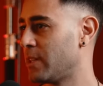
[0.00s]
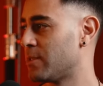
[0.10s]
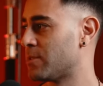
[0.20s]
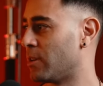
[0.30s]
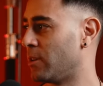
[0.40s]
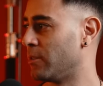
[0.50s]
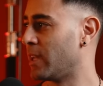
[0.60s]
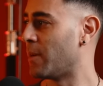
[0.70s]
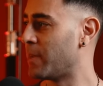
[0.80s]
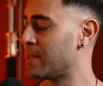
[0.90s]
So
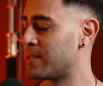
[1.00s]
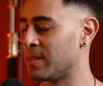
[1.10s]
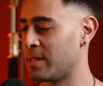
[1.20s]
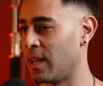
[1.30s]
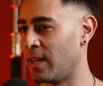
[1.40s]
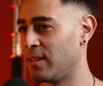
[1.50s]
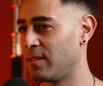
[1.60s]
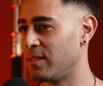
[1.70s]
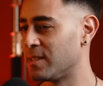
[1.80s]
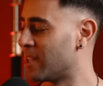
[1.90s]
yeah, it makes sense that
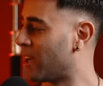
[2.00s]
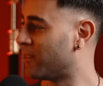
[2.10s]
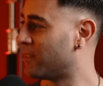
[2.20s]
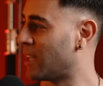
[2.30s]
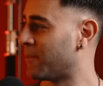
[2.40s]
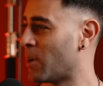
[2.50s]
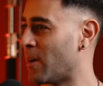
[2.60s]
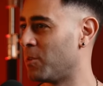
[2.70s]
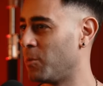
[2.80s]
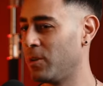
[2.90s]
it's not for
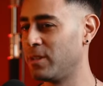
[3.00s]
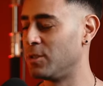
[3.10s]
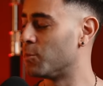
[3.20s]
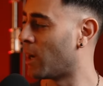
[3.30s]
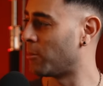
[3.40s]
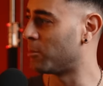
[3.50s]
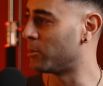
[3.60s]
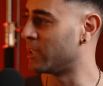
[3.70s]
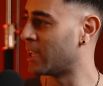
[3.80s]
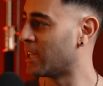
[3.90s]
everyone, and you
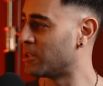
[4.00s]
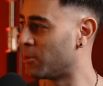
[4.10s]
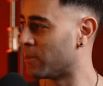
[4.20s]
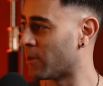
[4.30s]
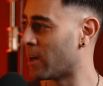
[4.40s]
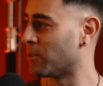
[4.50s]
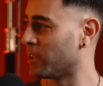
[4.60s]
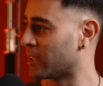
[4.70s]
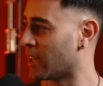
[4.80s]
probably can't do it forever like